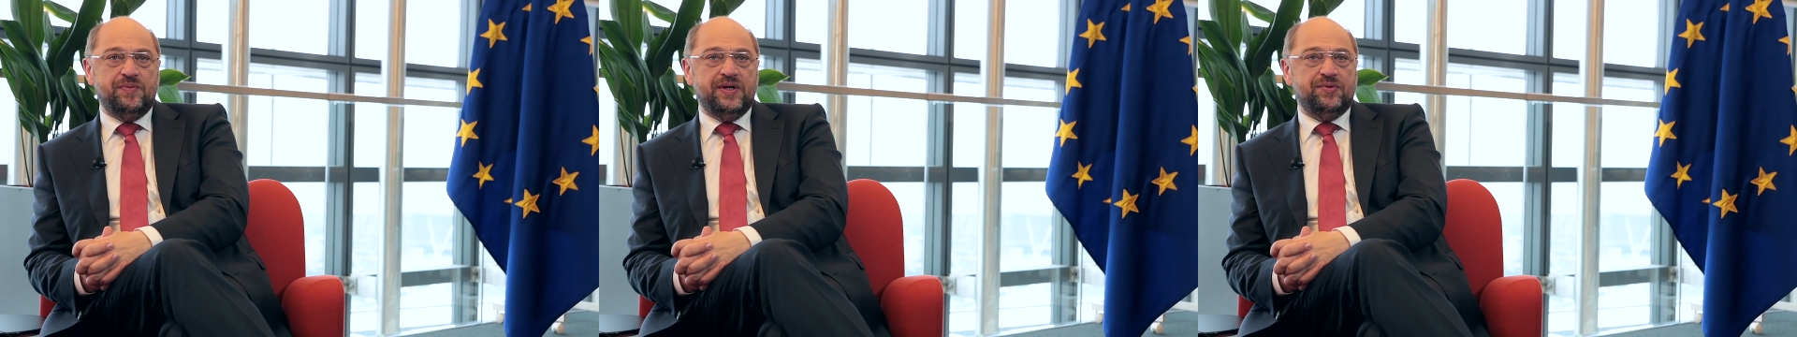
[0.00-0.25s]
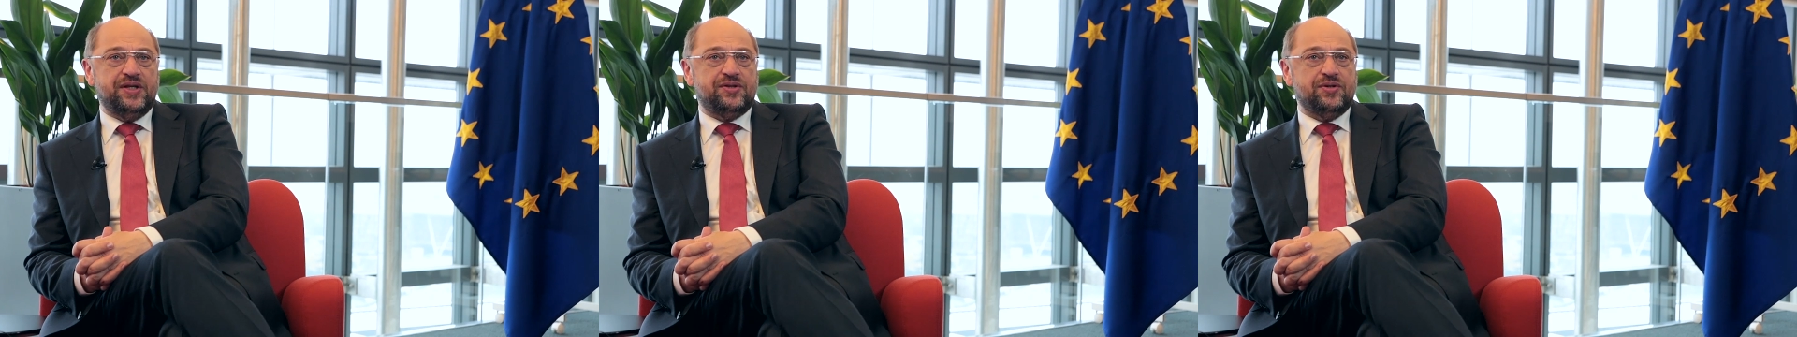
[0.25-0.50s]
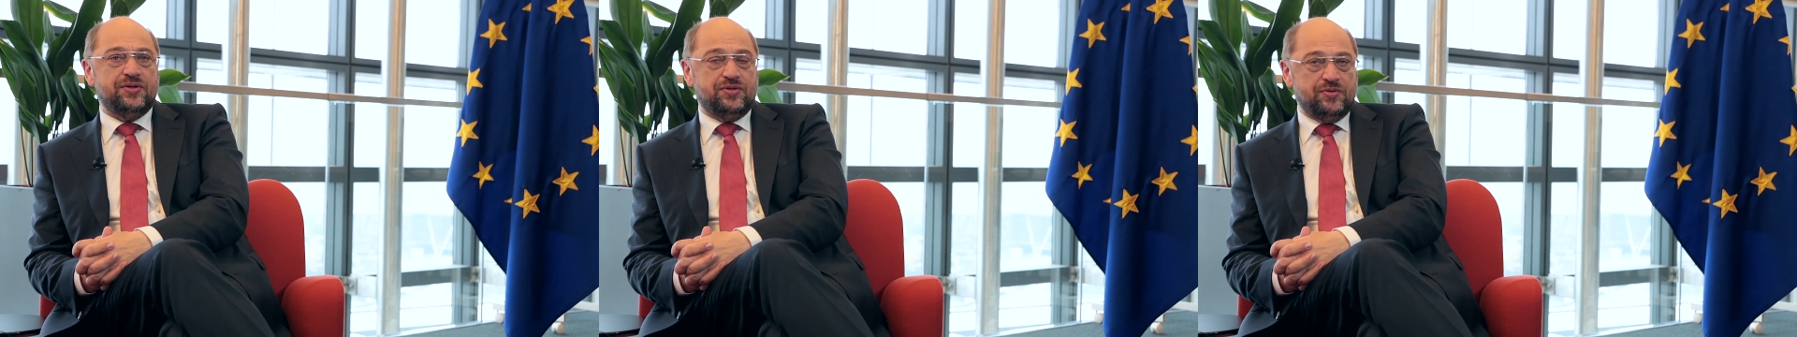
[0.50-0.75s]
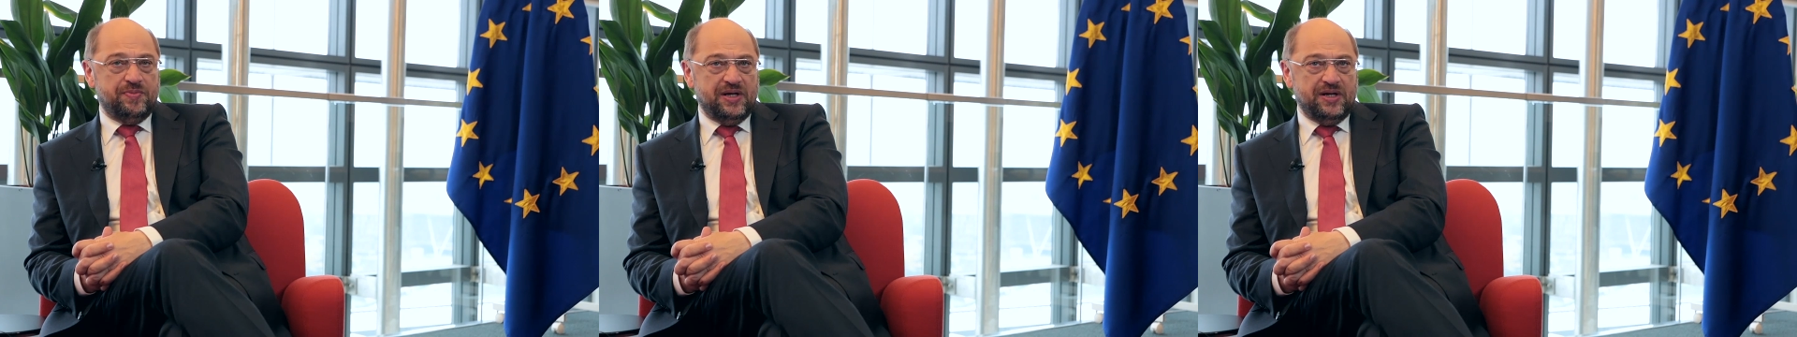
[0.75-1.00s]
will
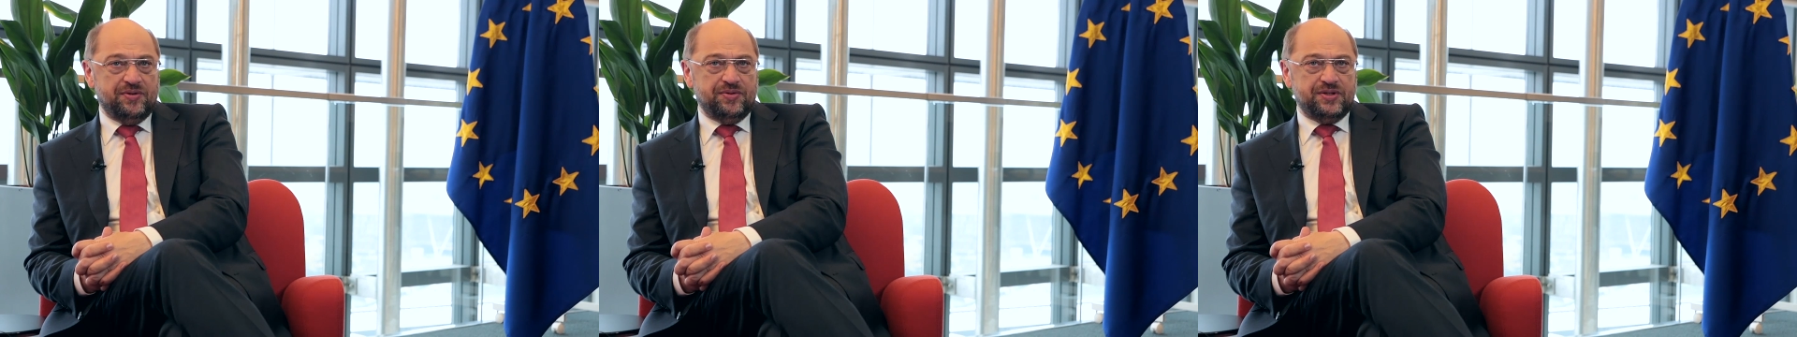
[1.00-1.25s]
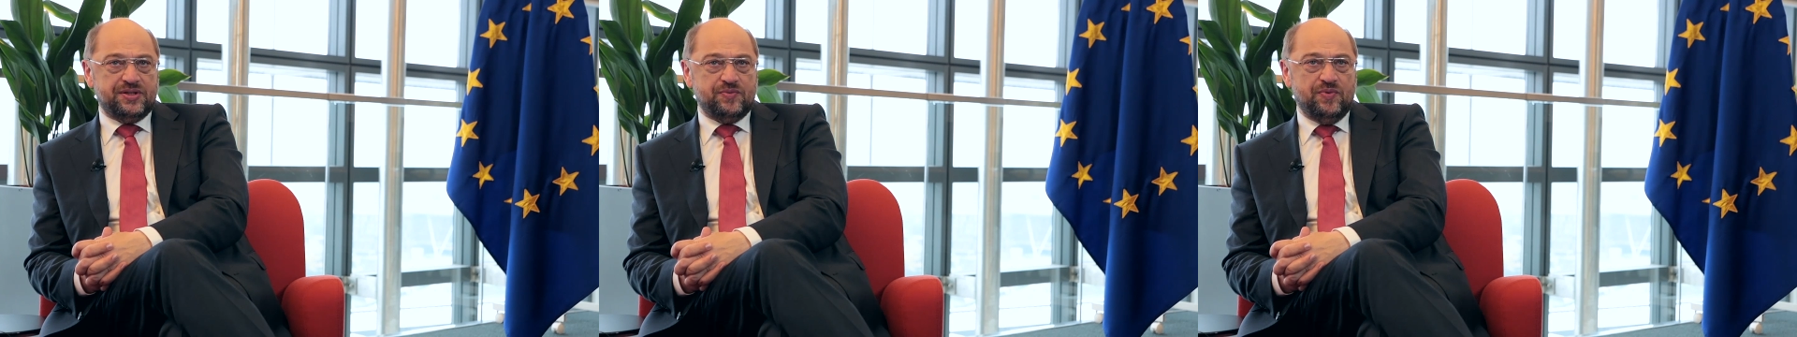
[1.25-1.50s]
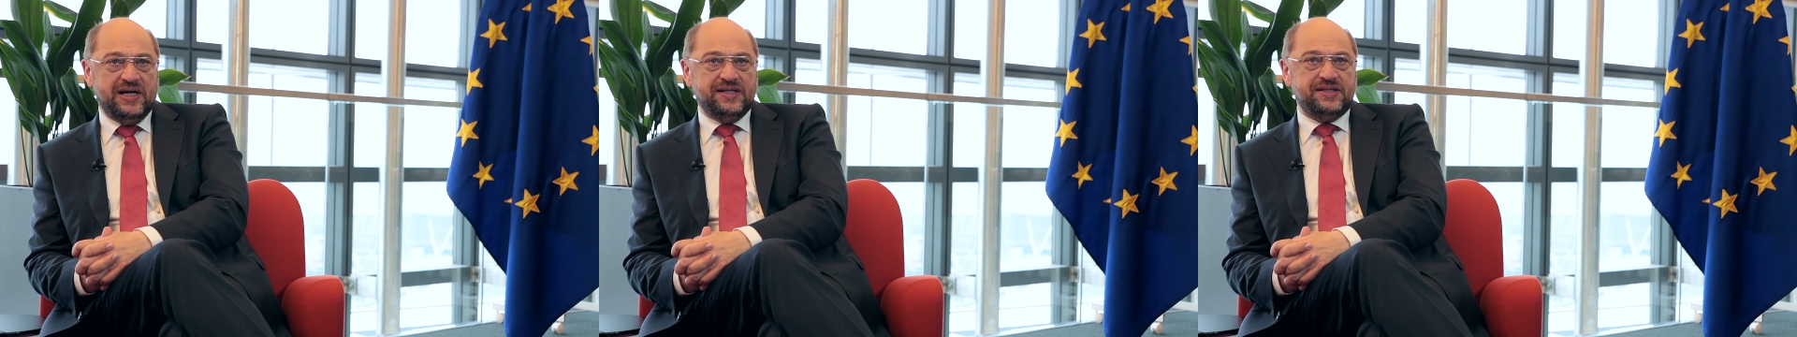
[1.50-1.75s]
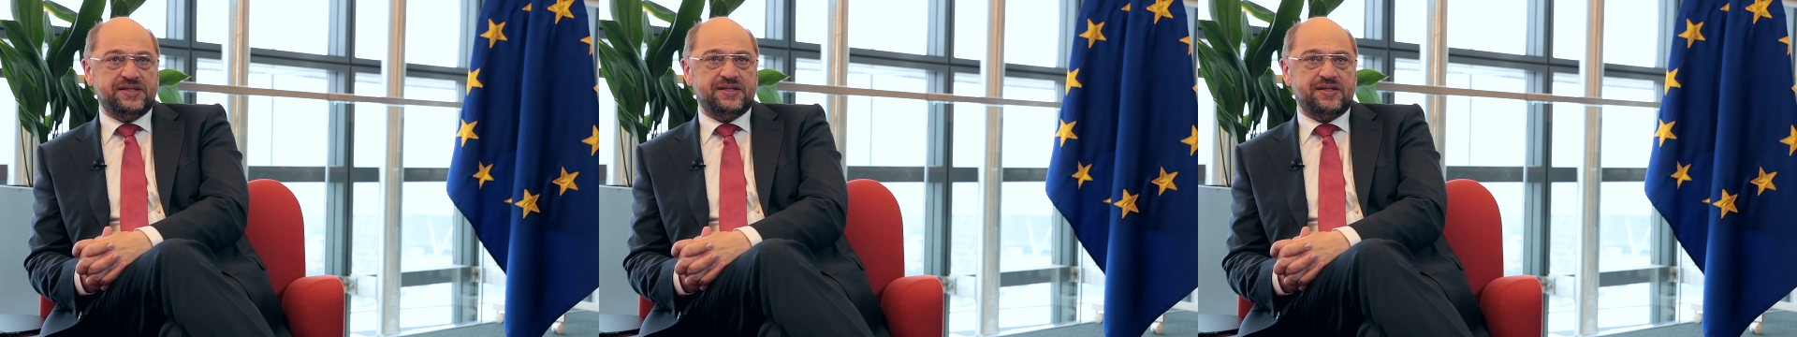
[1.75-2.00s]
return to Belarus
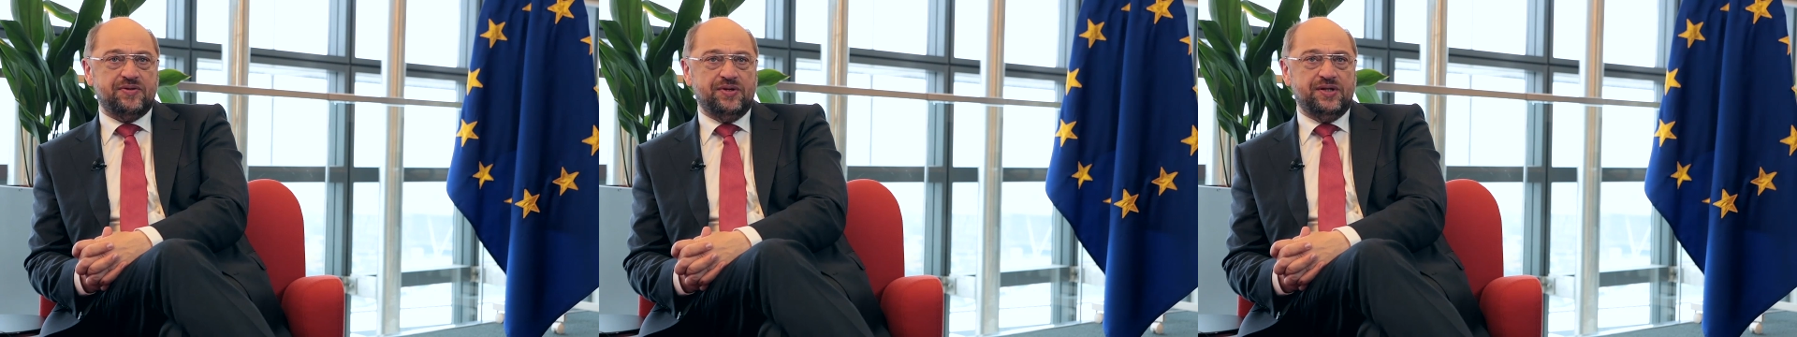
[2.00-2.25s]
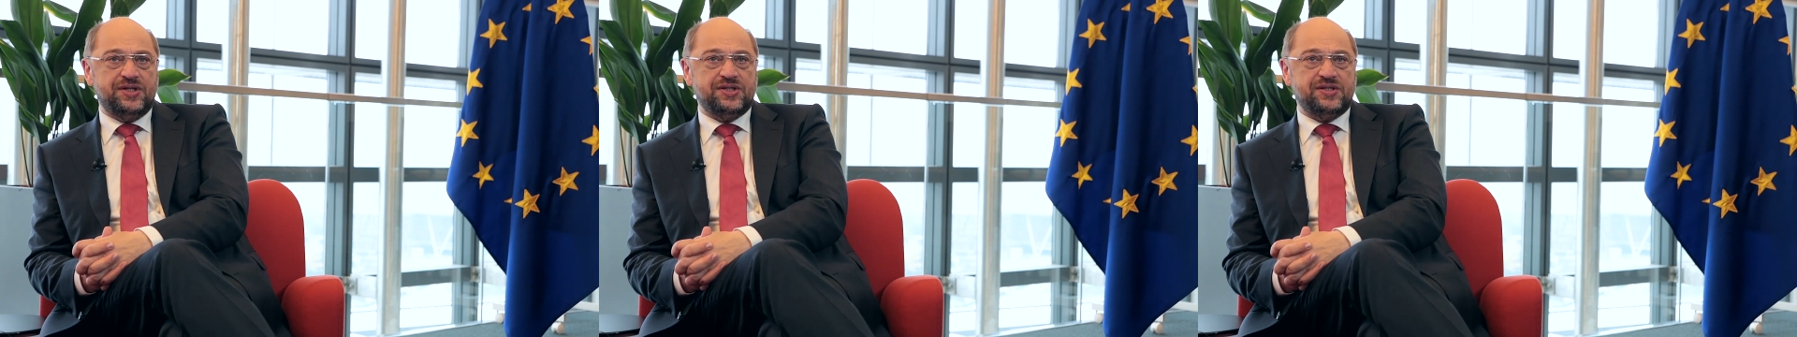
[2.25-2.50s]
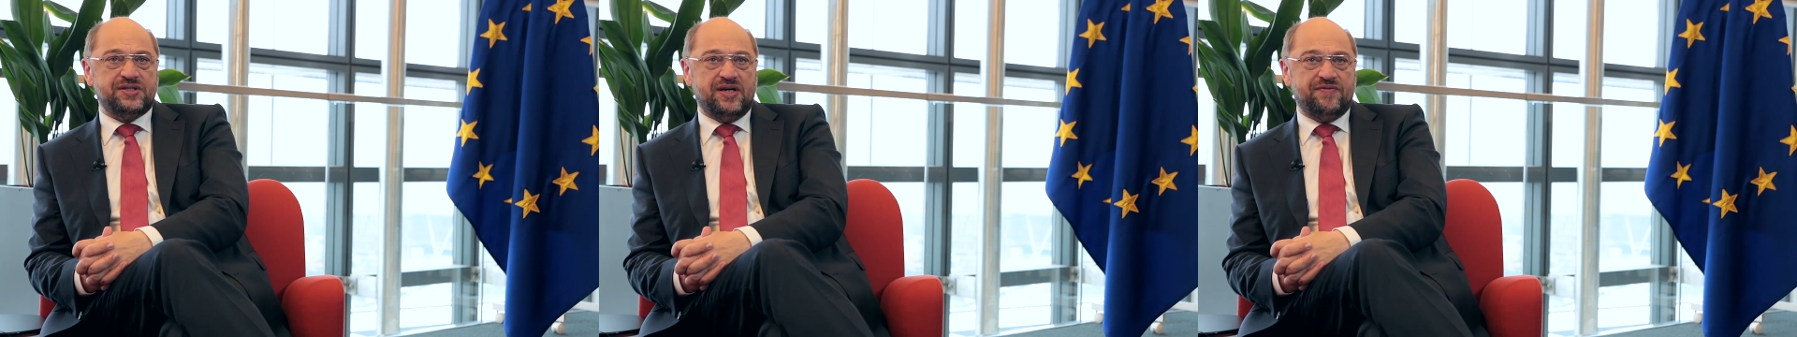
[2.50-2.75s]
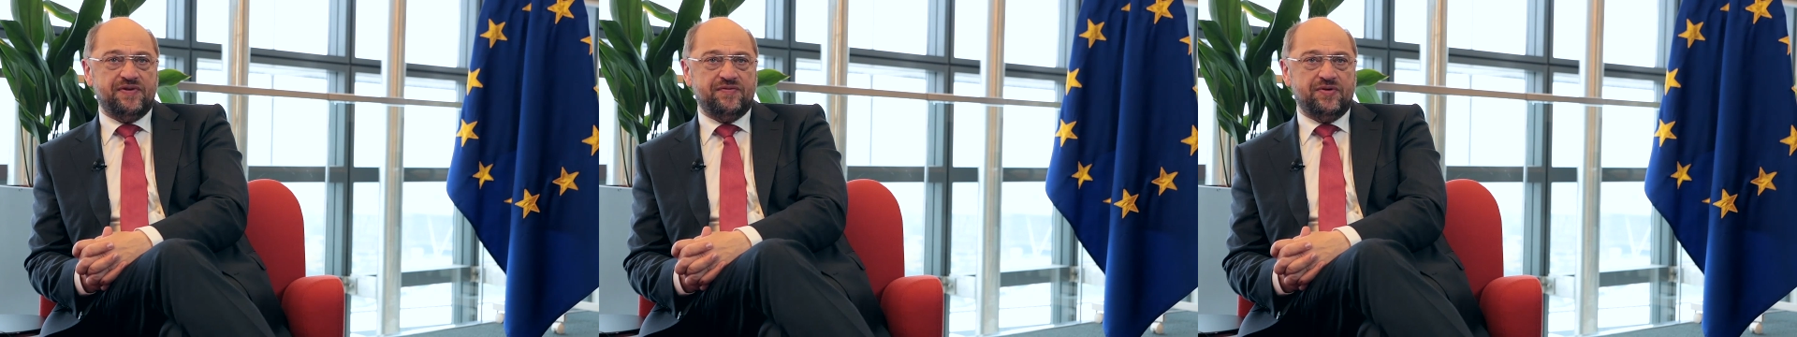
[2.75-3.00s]
once conditions
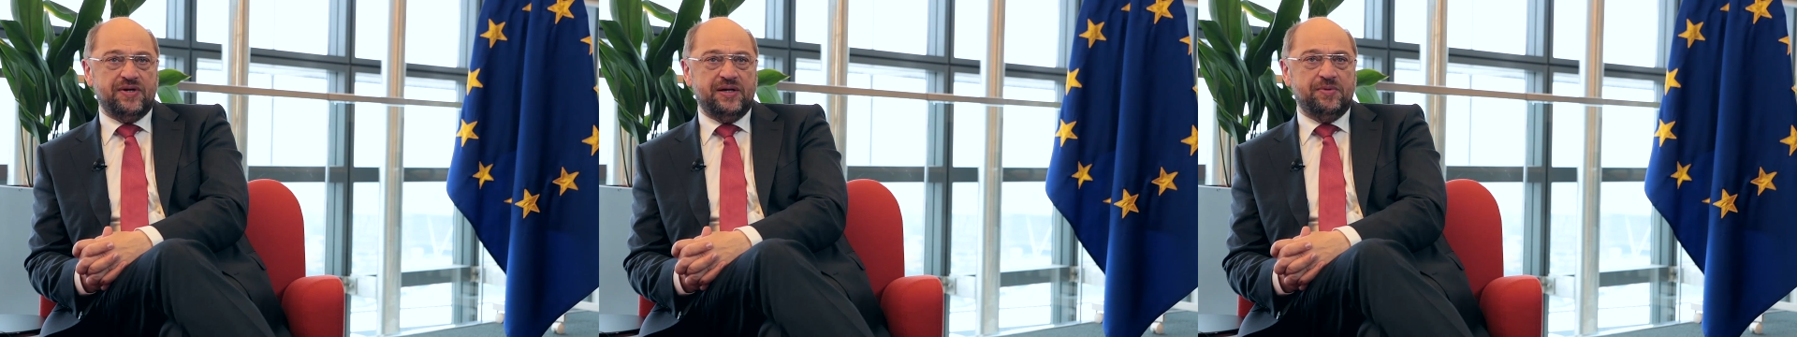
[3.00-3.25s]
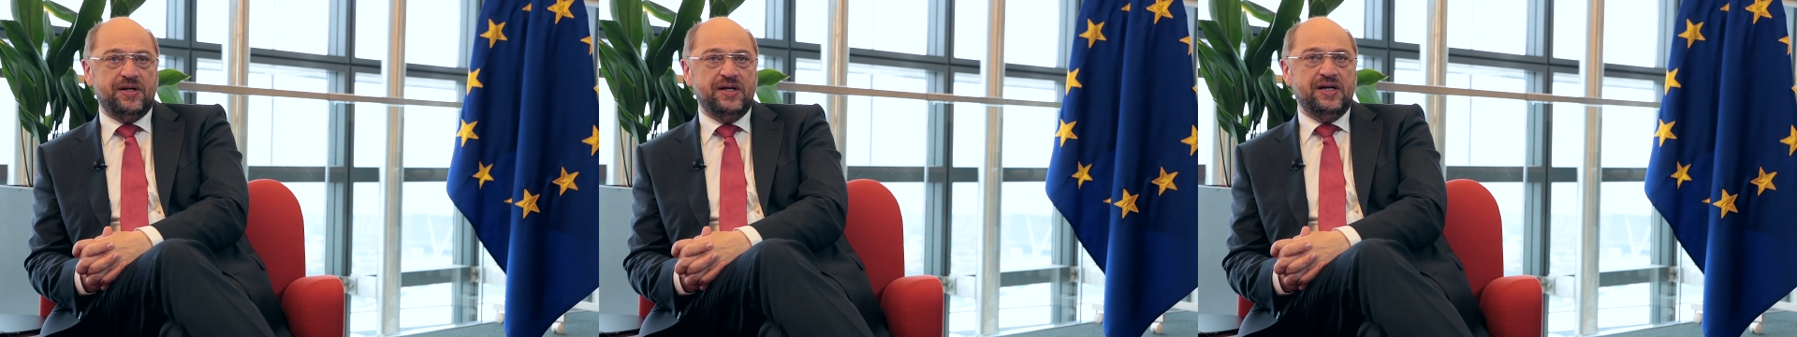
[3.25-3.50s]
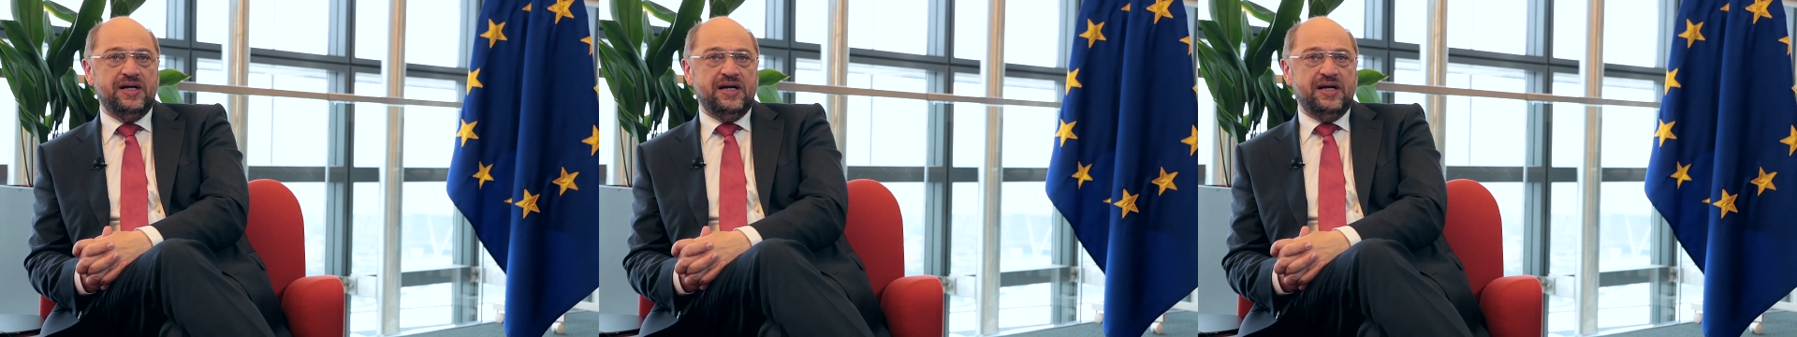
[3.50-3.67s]
are favorable